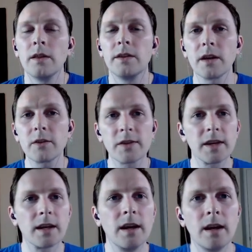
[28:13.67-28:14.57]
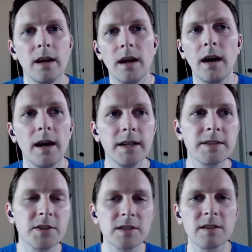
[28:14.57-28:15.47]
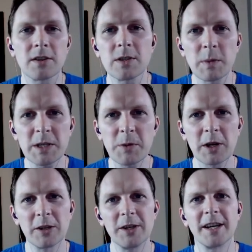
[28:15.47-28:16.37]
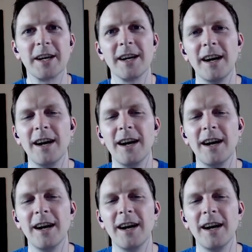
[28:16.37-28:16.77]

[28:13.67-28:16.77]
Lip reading: The other thing is just there's much more to learn here.